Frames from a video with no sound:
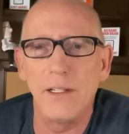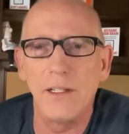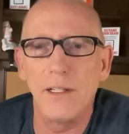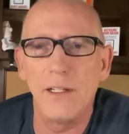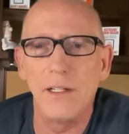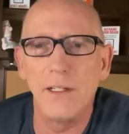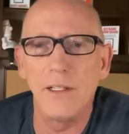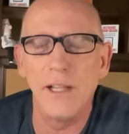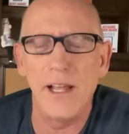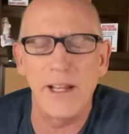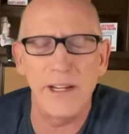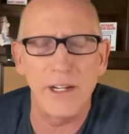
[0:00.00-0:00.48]

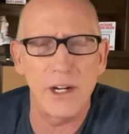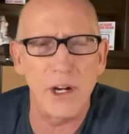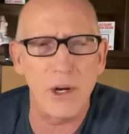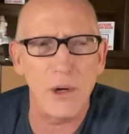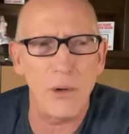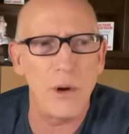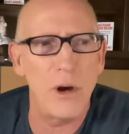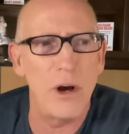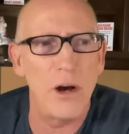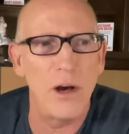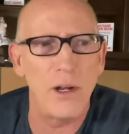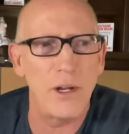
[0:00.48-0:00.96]
let
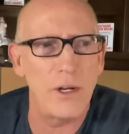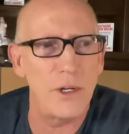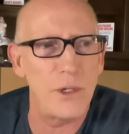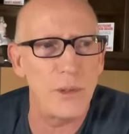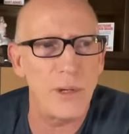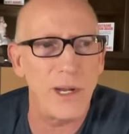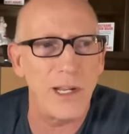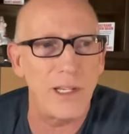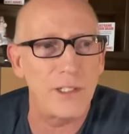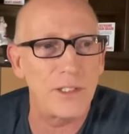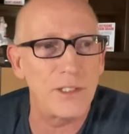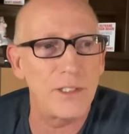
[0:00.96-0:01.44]
go
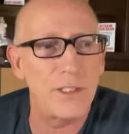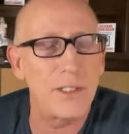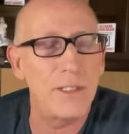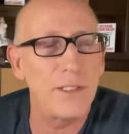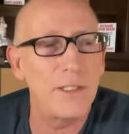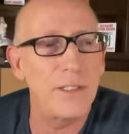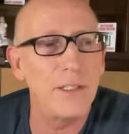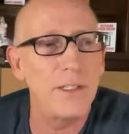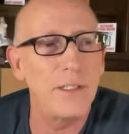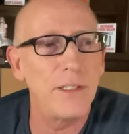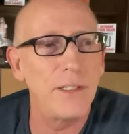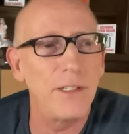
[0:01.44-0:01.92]
unaddressed.
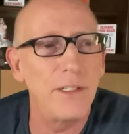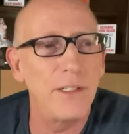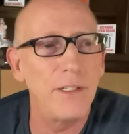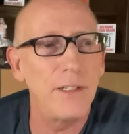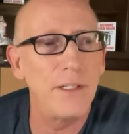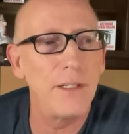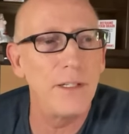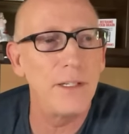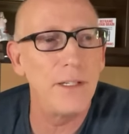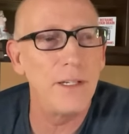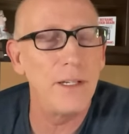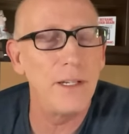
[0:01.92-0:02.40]

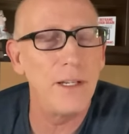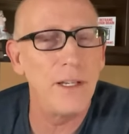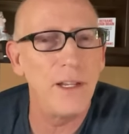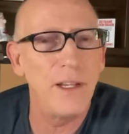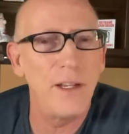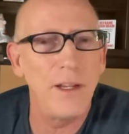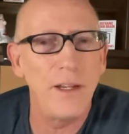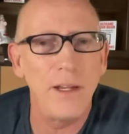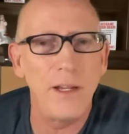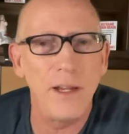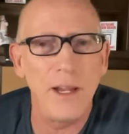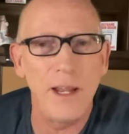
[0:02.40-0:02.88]

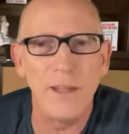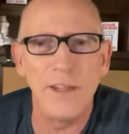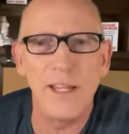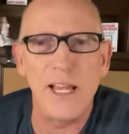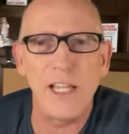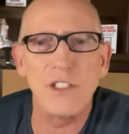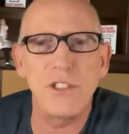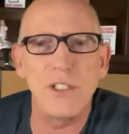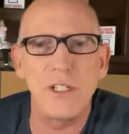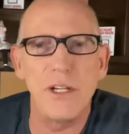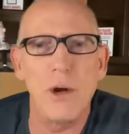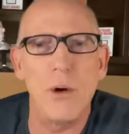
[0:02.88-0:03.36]
And
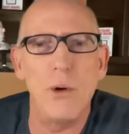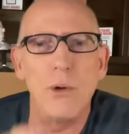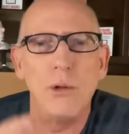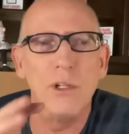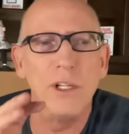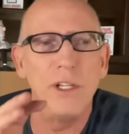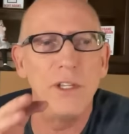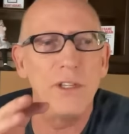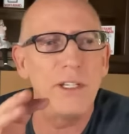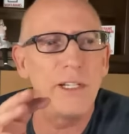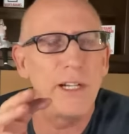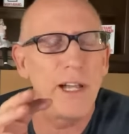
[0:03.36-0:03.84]
that's the
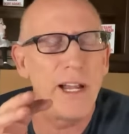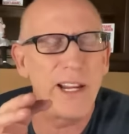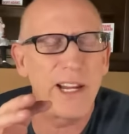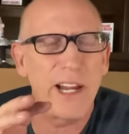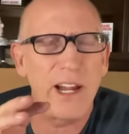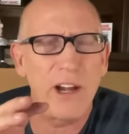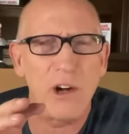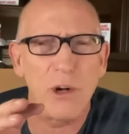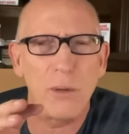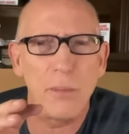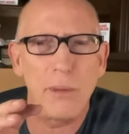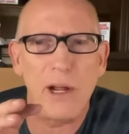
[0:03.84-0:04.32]
only thing I
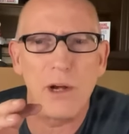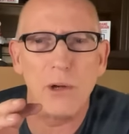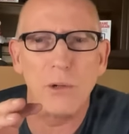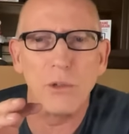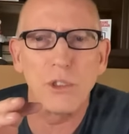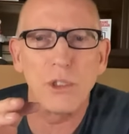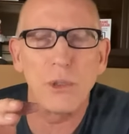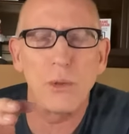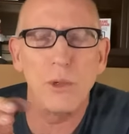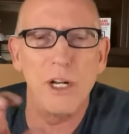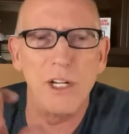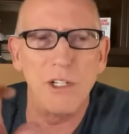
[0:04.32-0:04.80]
care about.
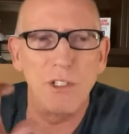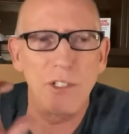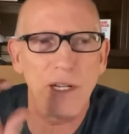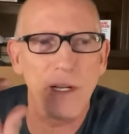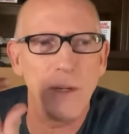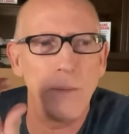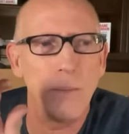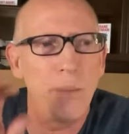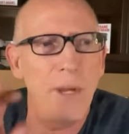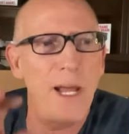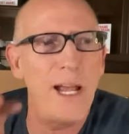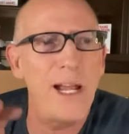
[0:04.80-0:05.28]
So when I say
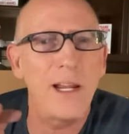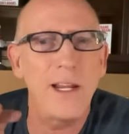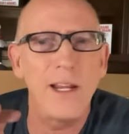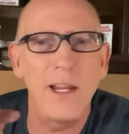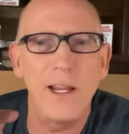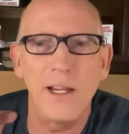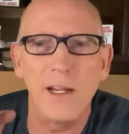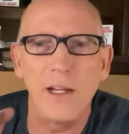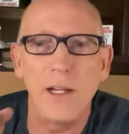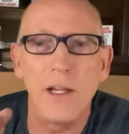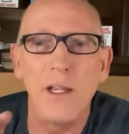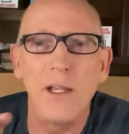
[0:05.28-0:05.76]
I'm
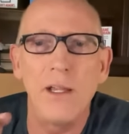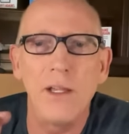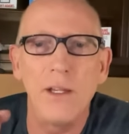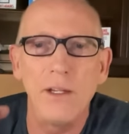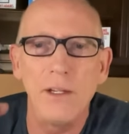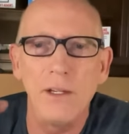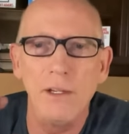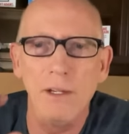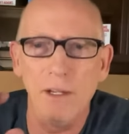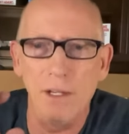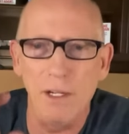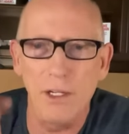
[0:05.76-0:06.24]
backing
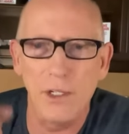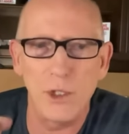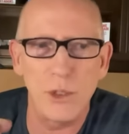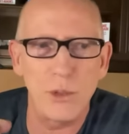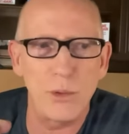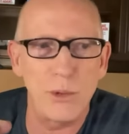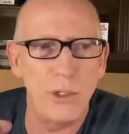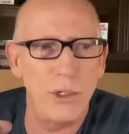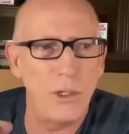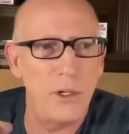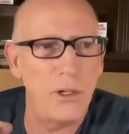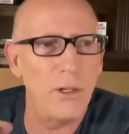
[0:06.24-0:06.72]

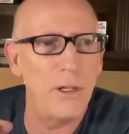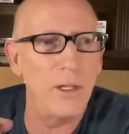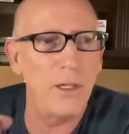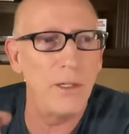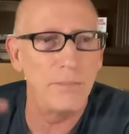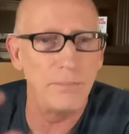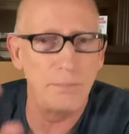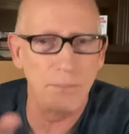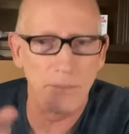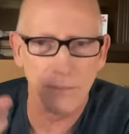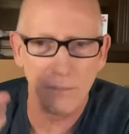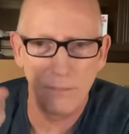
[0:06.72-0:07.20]
Israel
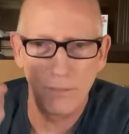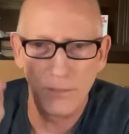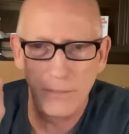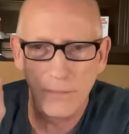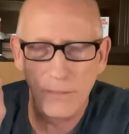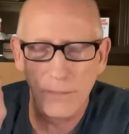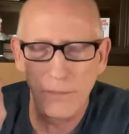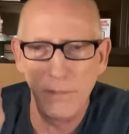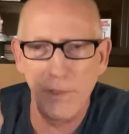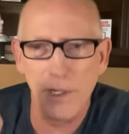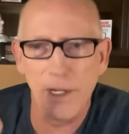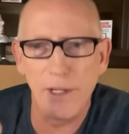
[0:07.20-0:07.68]

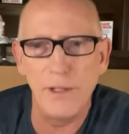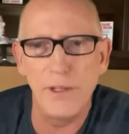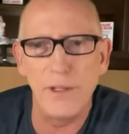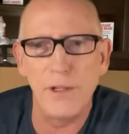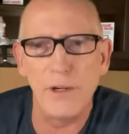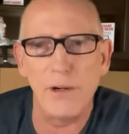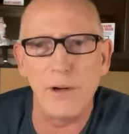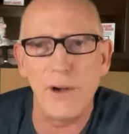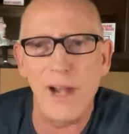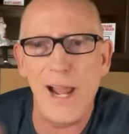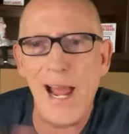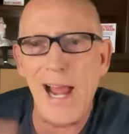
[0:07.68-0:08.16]
in
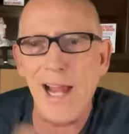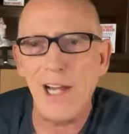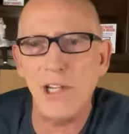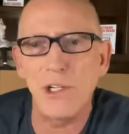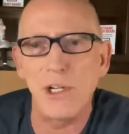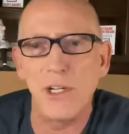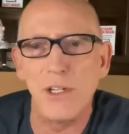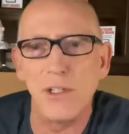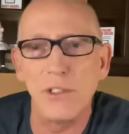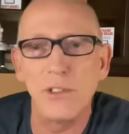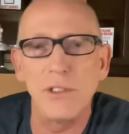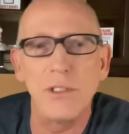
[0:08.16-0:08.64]
their
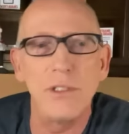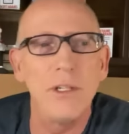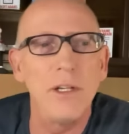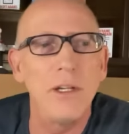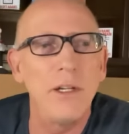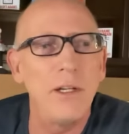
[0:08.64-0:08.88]
actions,